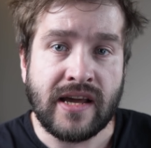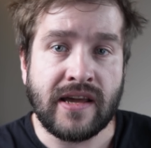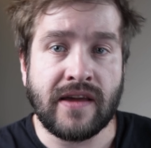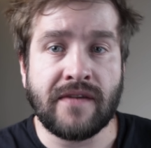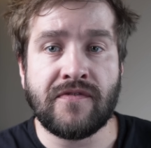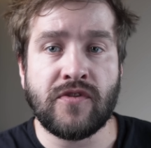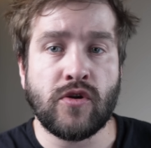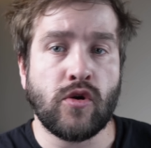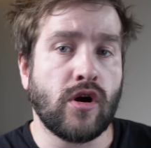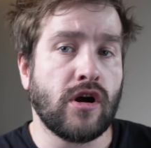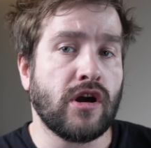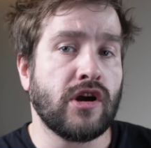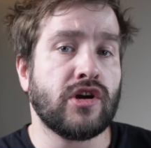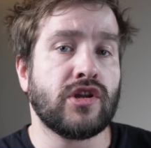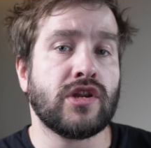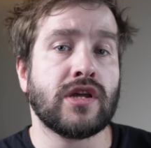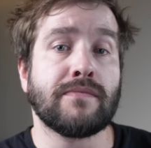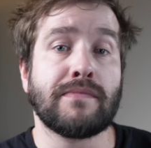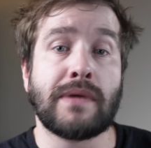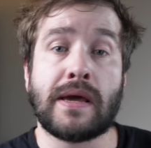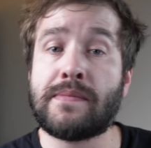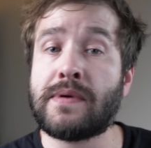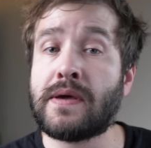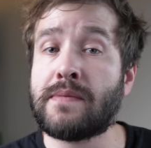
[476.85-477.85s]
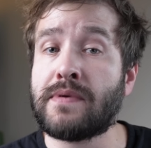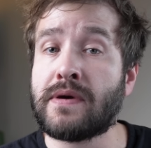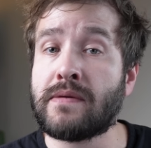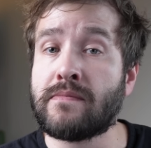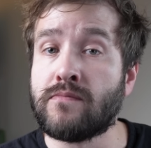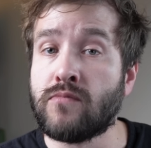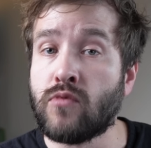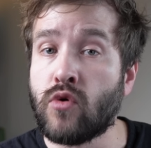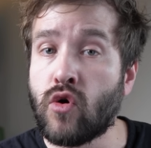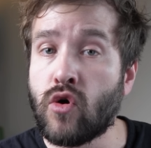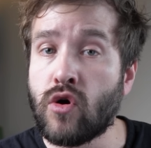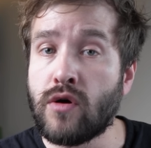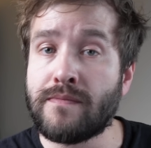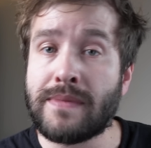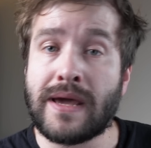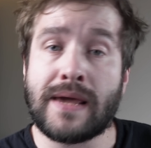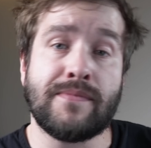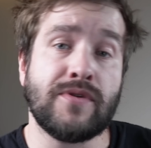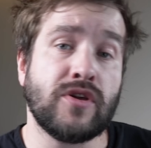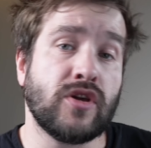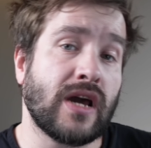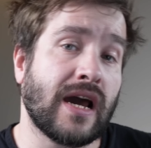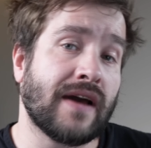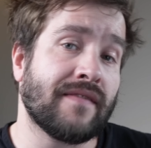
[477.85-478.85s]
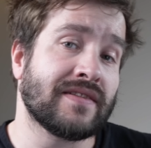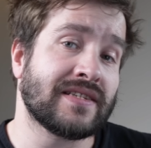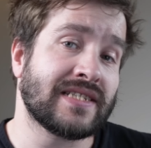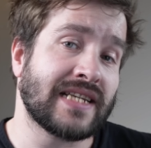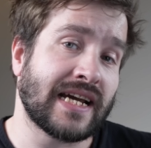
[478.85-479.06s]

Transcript: if you're earning maybe a bit more, maybe you have a